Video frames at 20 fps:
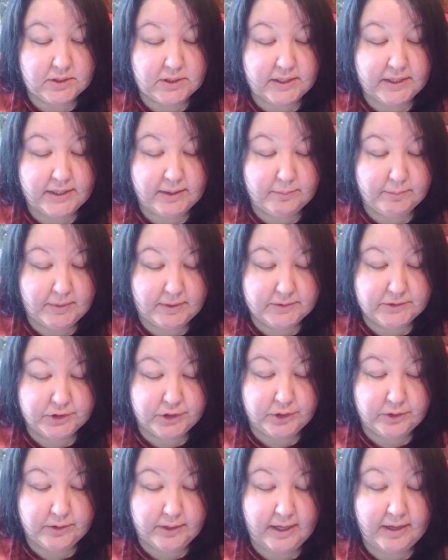it,
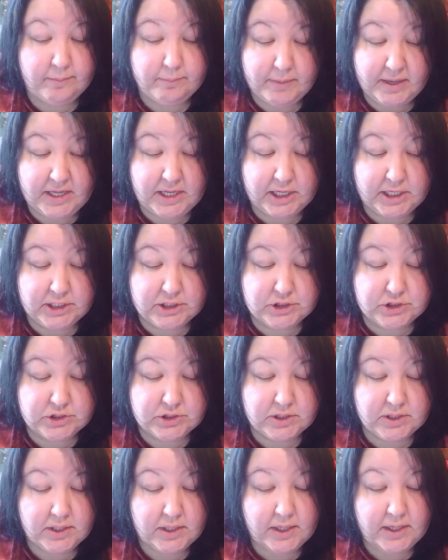it much,
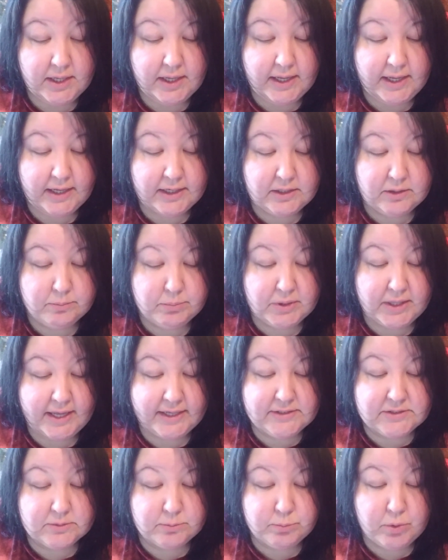and to
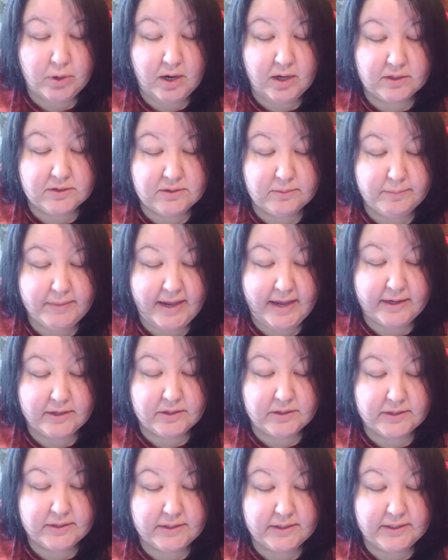blaze abroad the
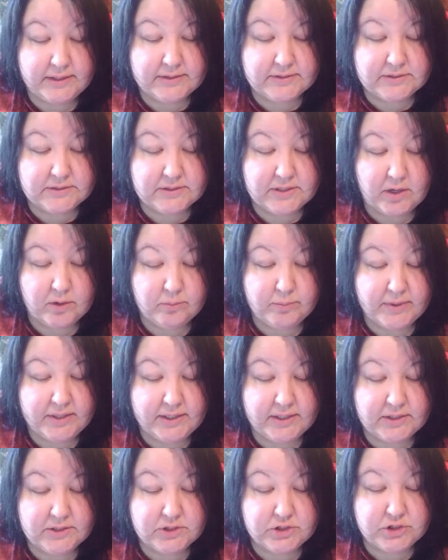matter
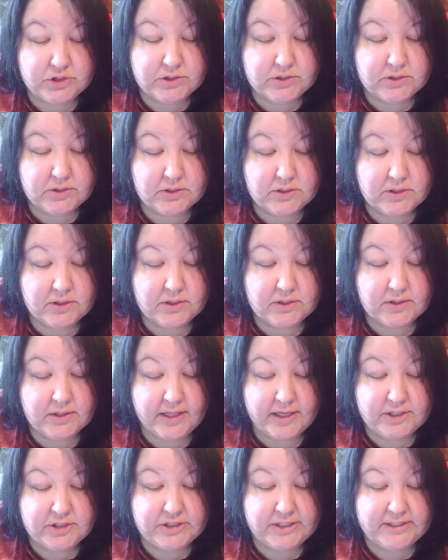insomuch
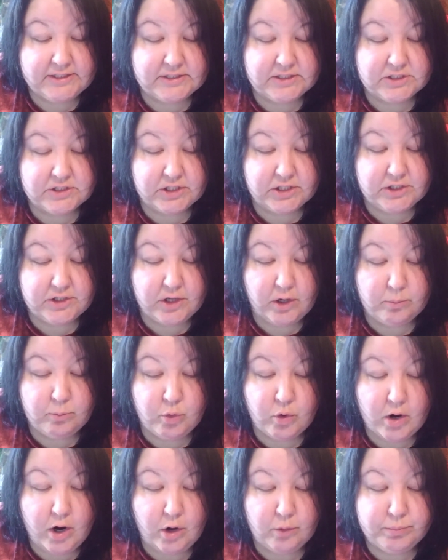that Jesus could no
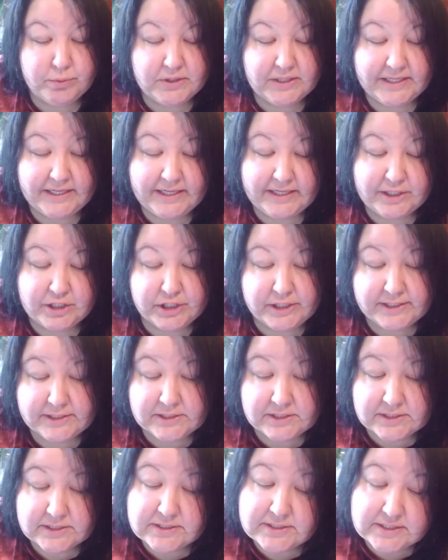more openly enter
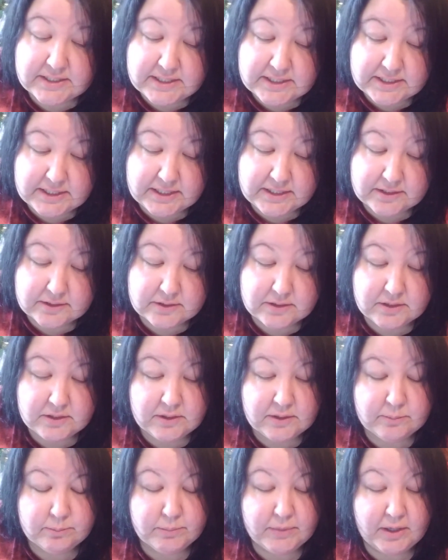into the city,
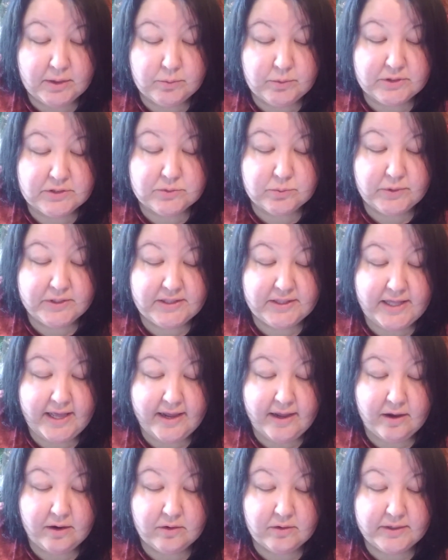but was
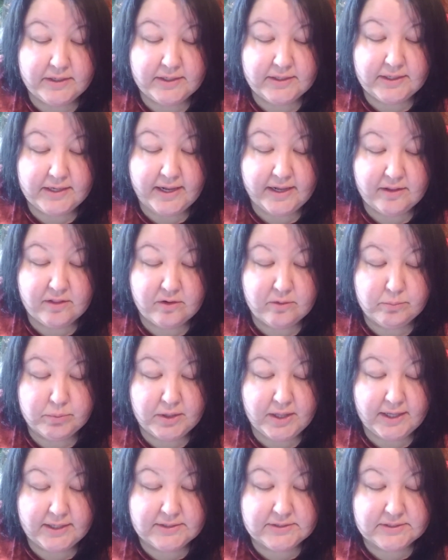without in desert
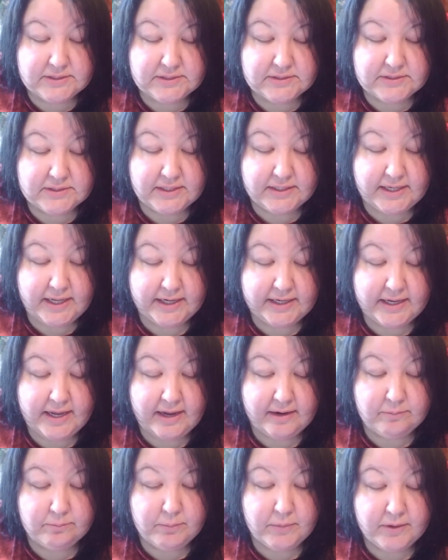places, and they
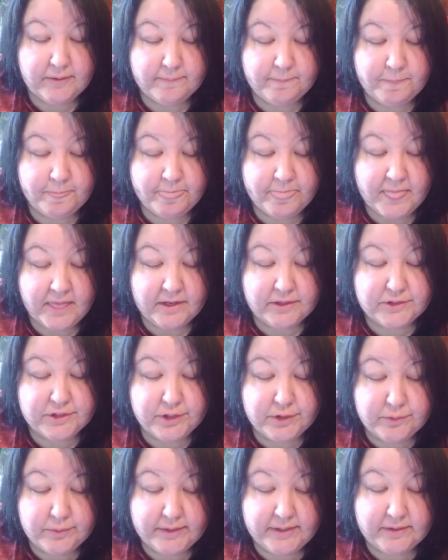came
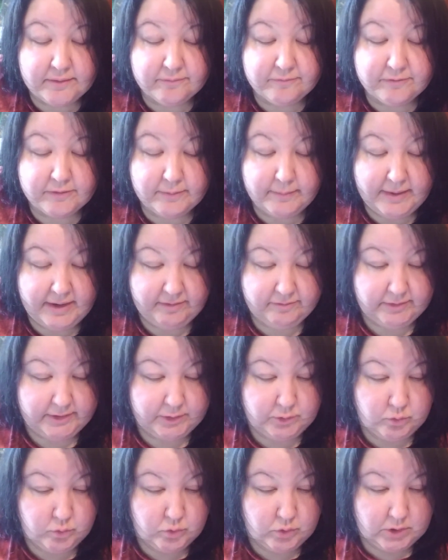to him from every
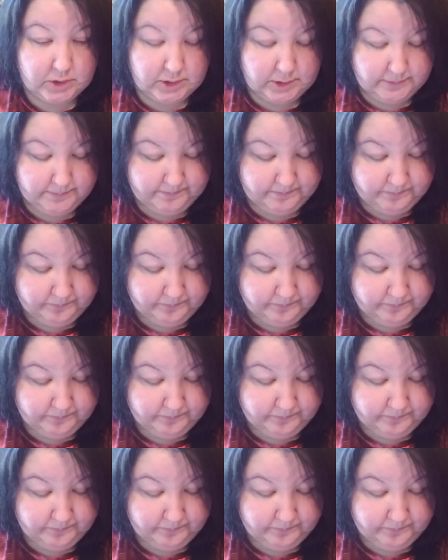quarter.